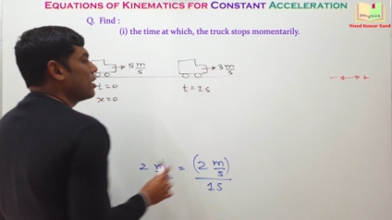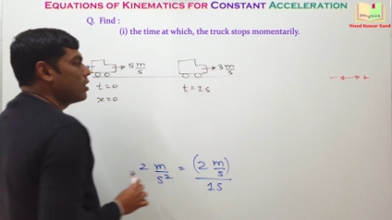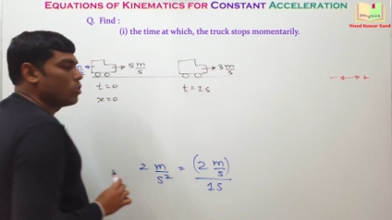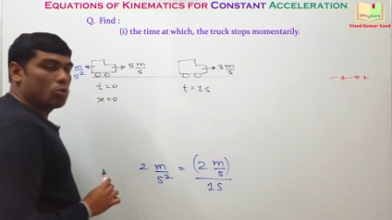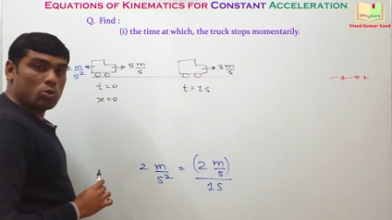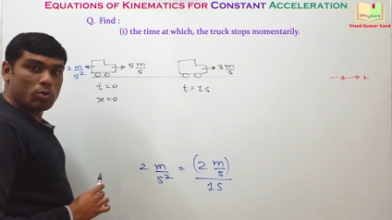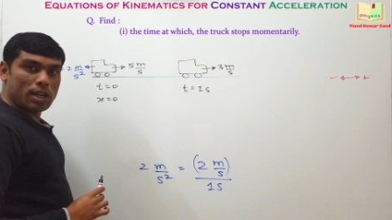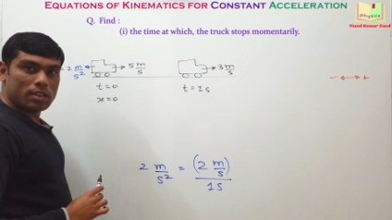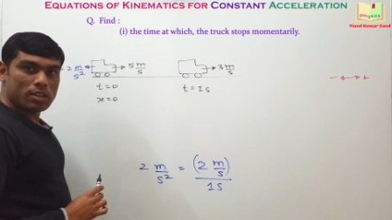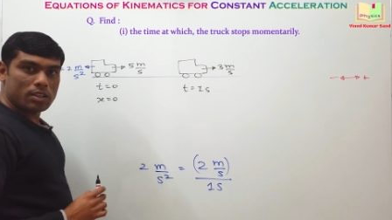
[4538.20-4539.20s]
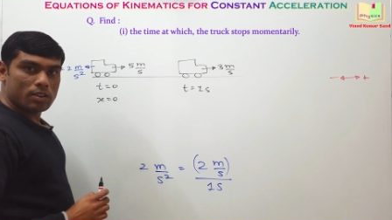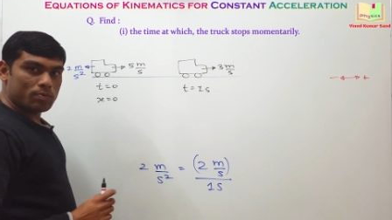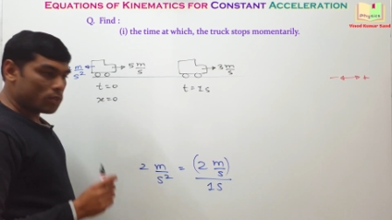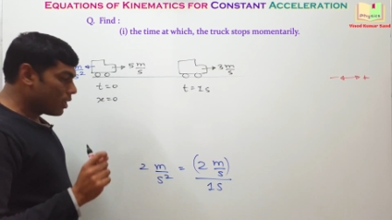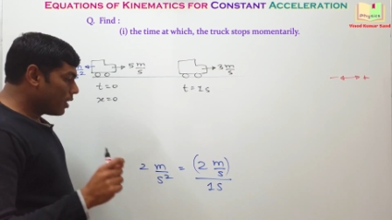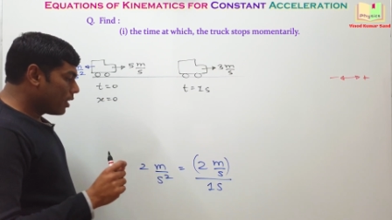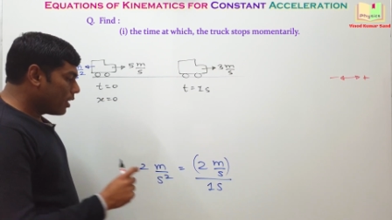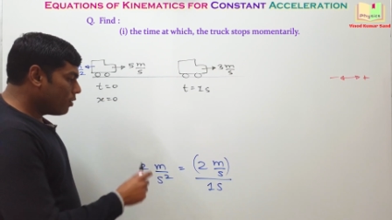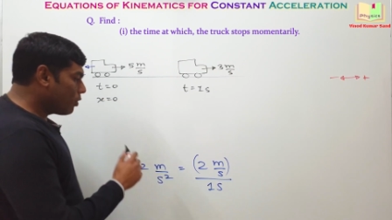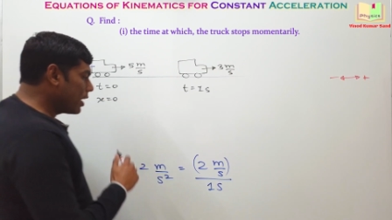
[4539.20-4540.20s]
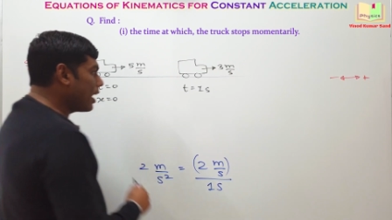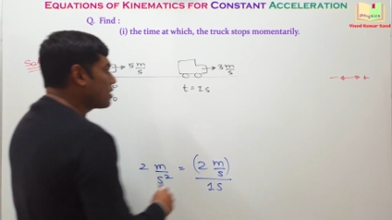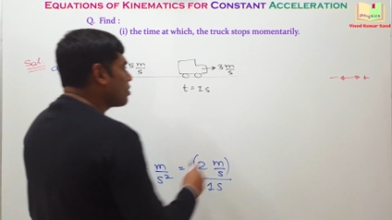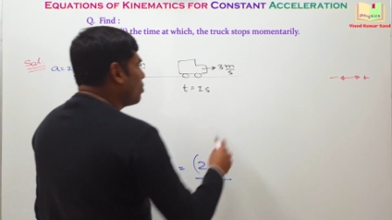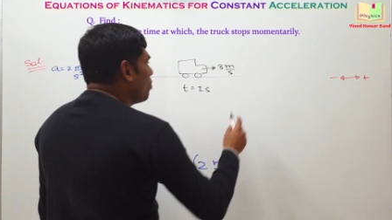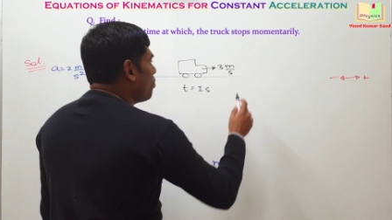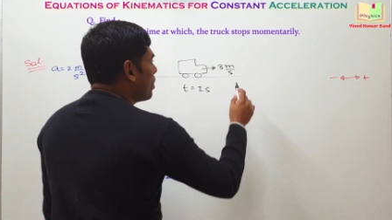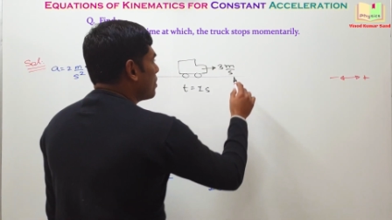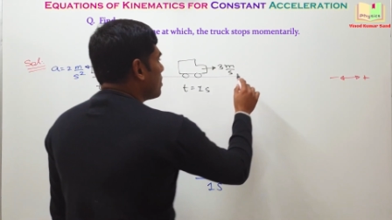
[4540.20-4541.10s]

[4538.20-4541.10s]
Do you get it? If I ask you what is